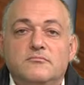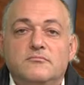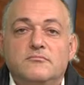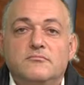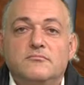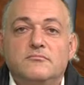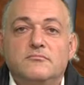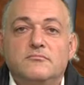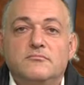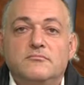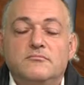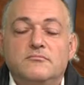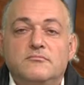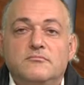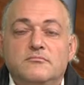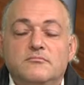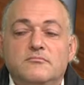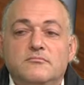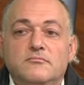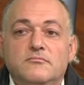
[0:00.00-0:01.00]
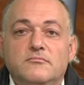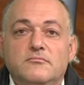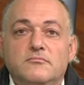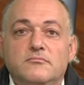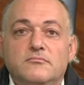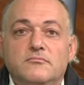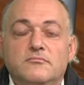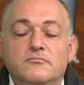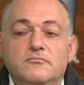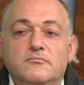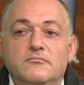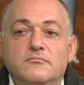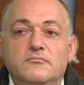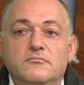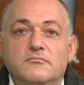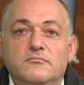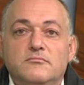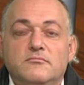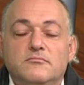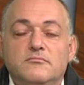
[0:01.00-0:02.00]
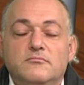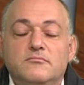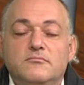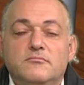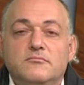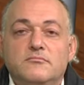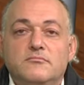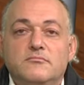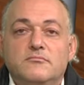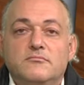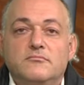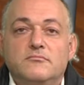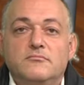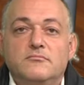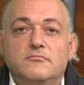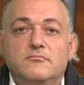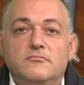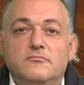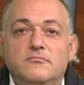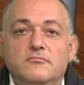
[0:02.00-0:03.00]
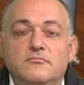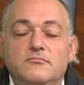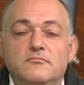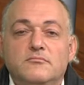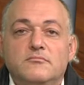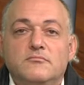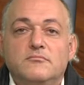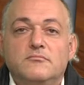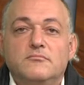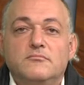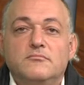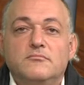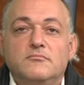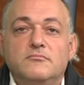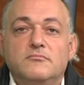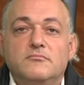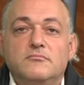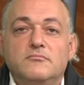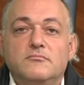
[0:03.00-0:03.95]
[no speech]